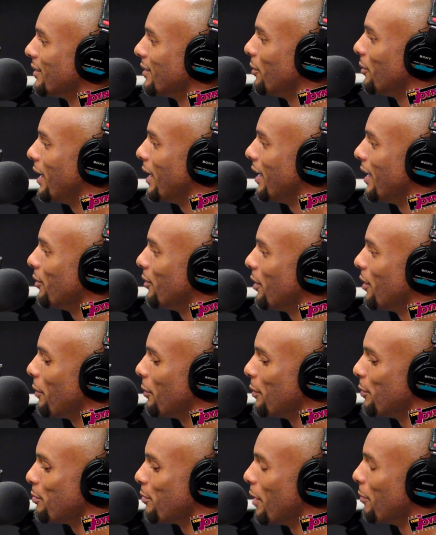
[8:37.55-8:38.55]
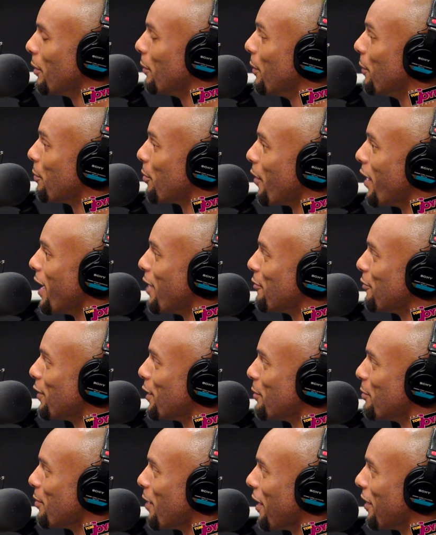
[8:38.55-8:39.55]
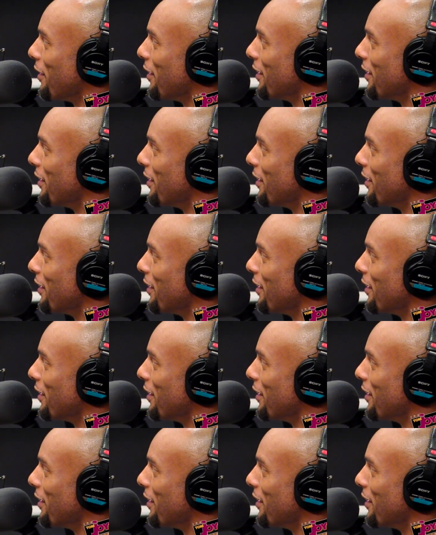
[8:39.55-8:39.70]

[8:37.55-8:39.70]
Wow, well, I'm, yeah. gonna be, I'm gonna be praying for the brother.